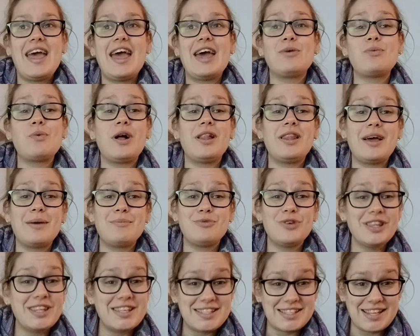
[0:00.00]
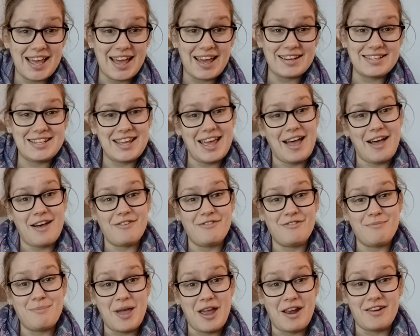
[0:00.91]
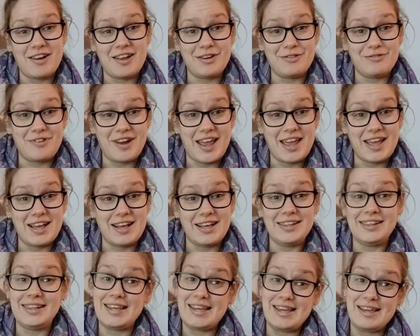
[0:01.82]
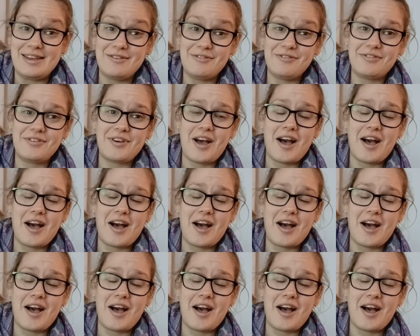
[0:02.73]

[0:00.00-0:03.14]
and while I'm really sad to have Mary and Rhea leave,